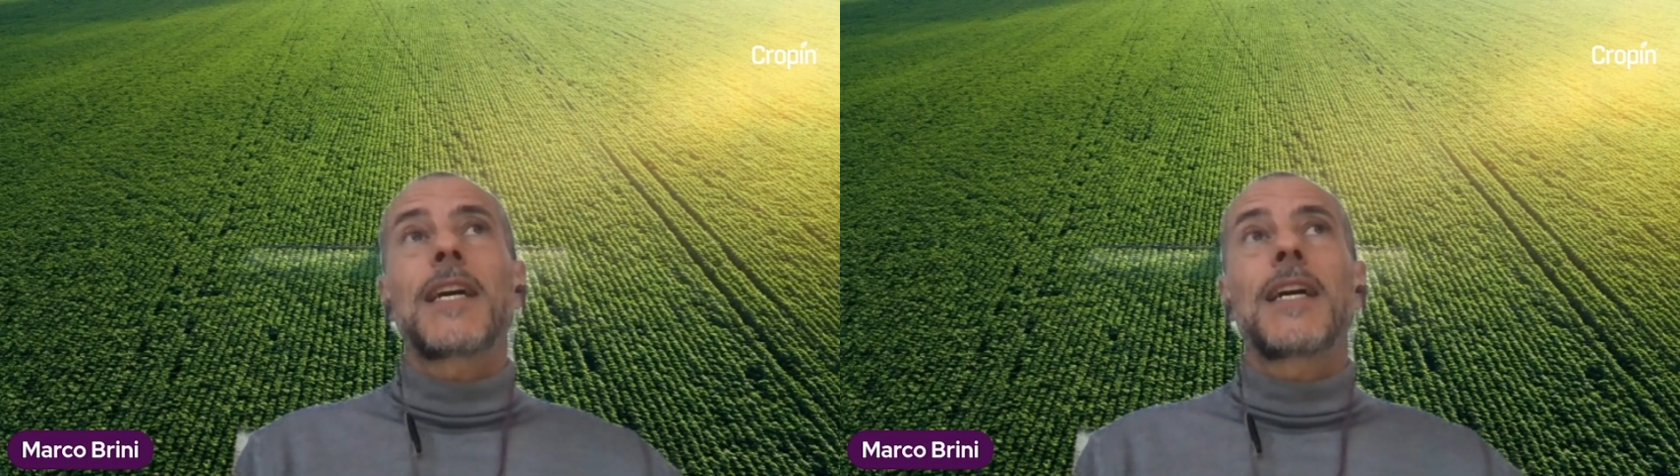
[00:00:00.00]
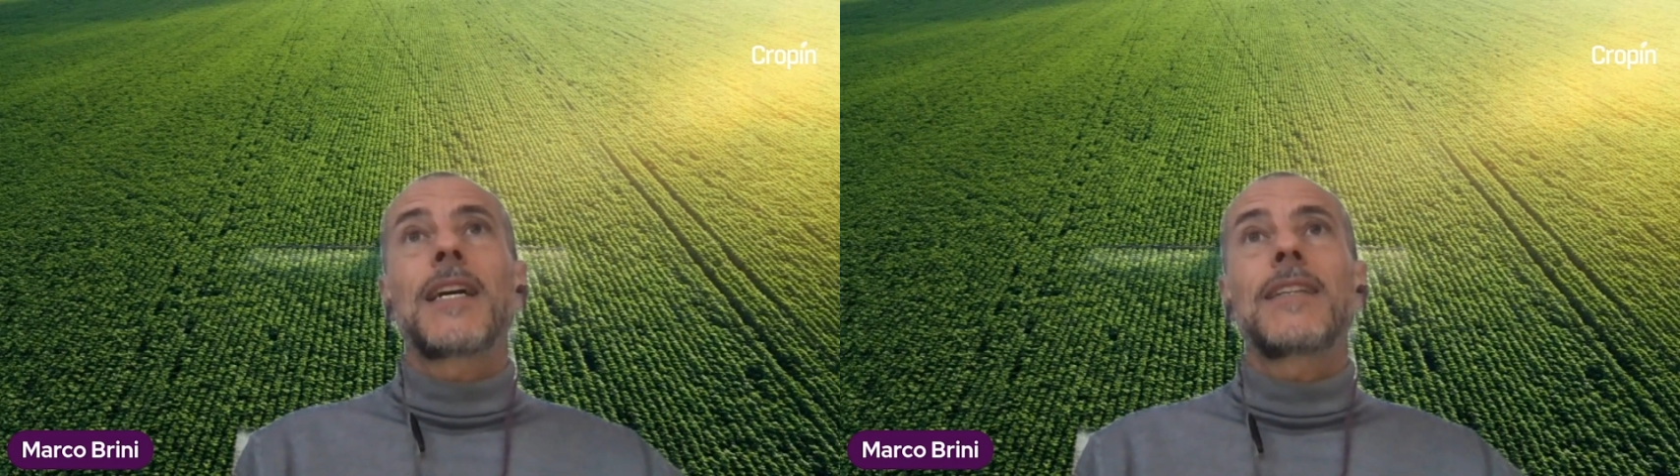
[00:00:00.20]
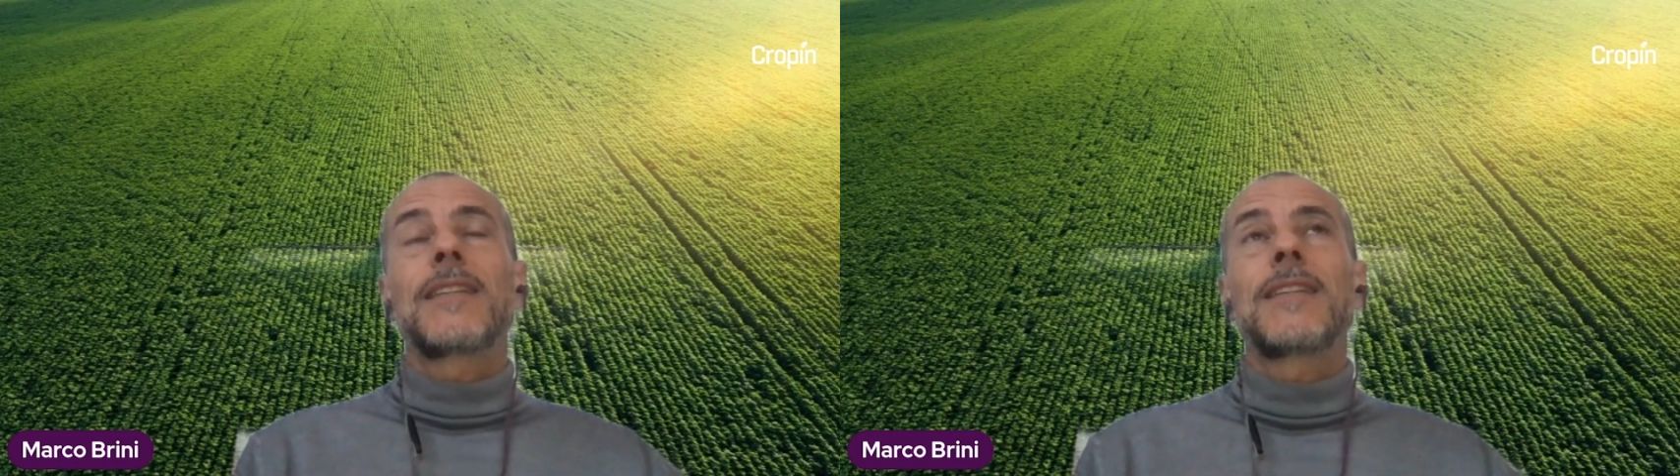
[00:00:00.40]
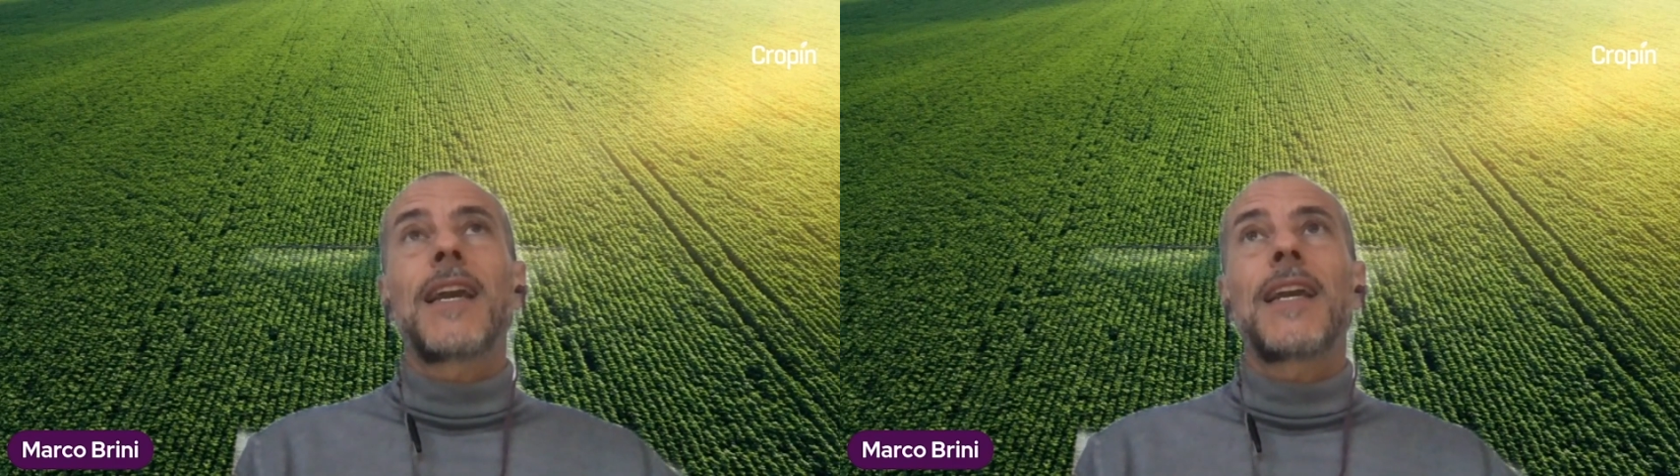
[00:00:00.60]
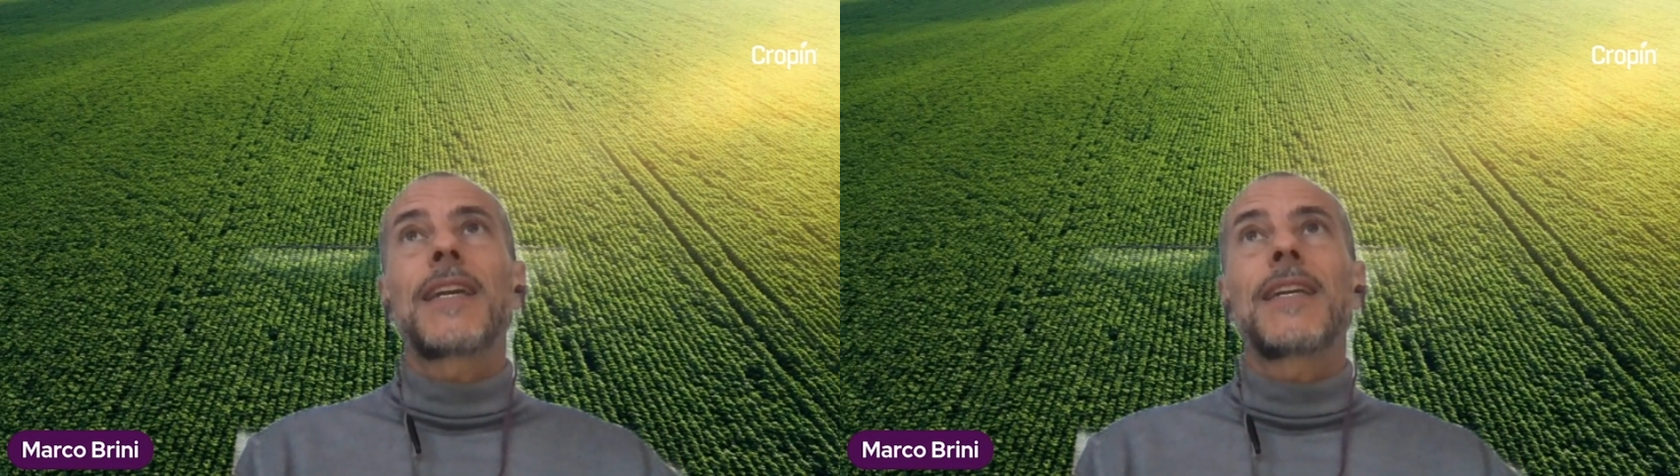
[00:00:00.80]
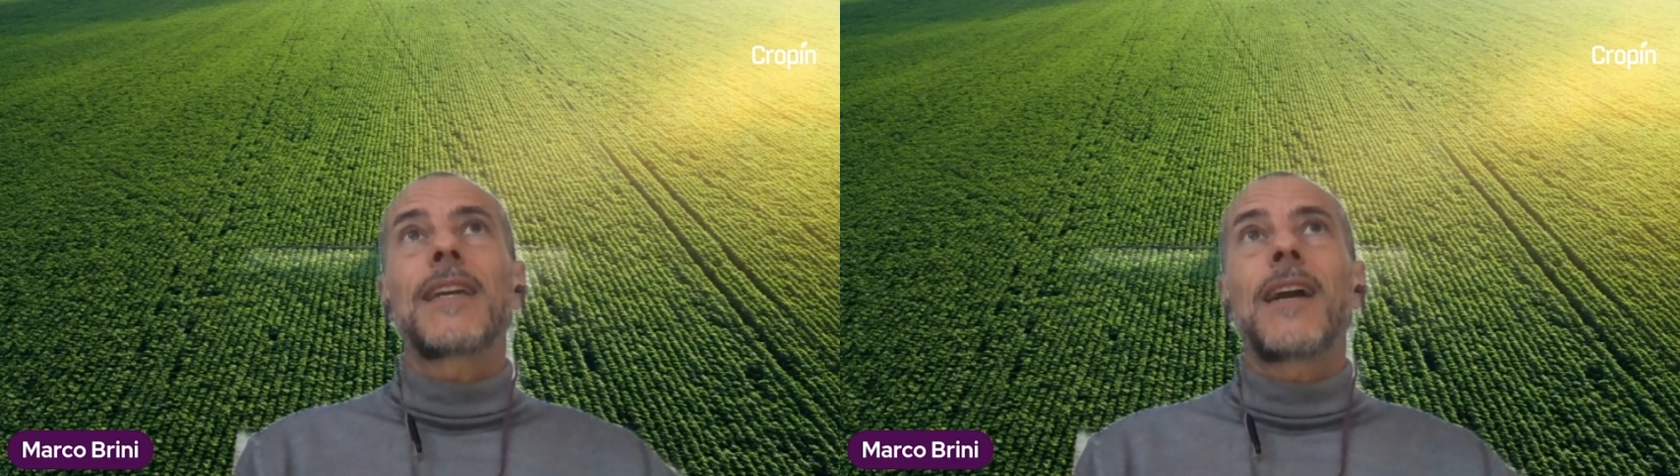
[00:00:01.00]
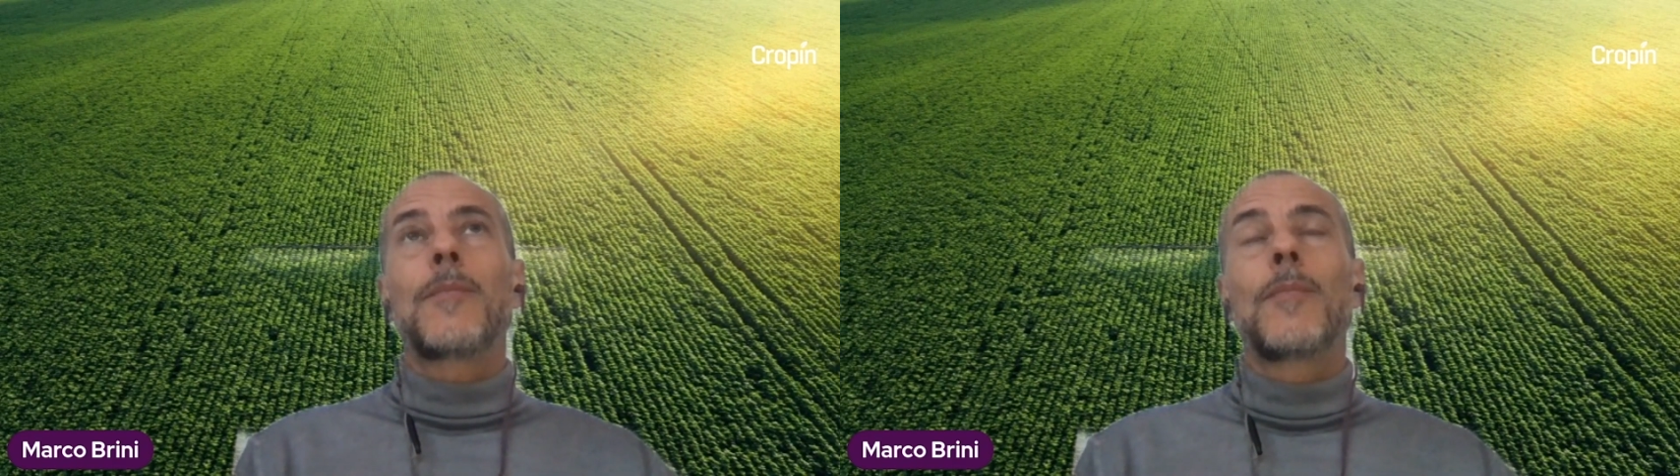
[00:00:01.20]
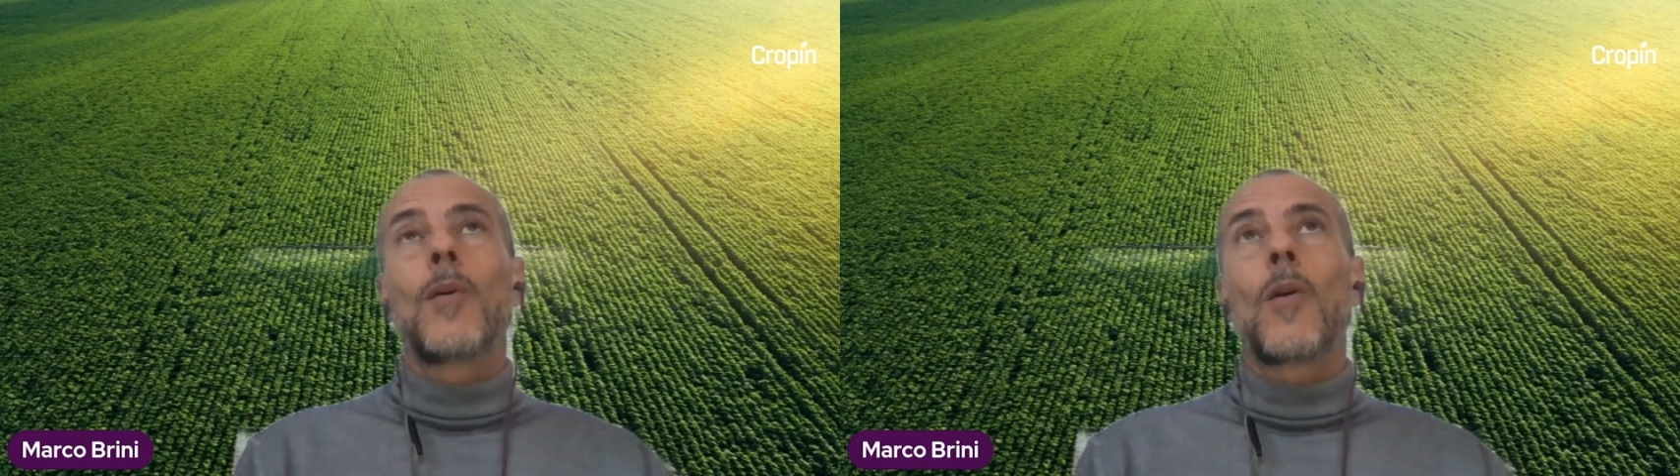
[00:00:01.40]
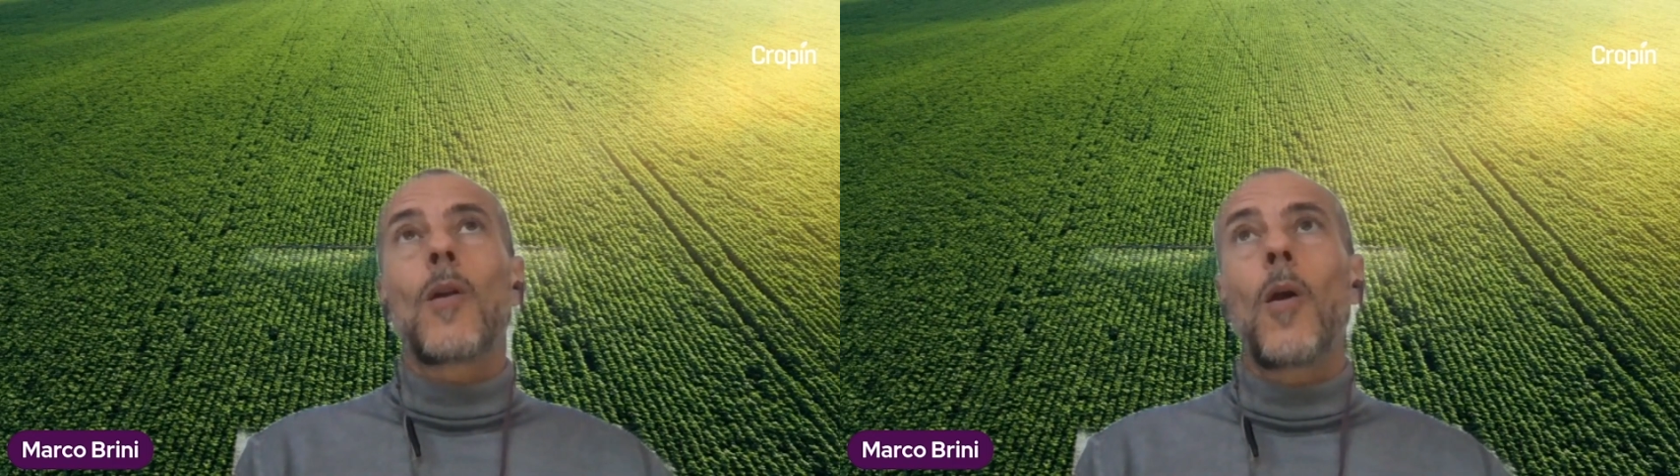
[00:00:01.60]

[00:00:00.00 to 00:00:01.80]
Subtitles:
they are more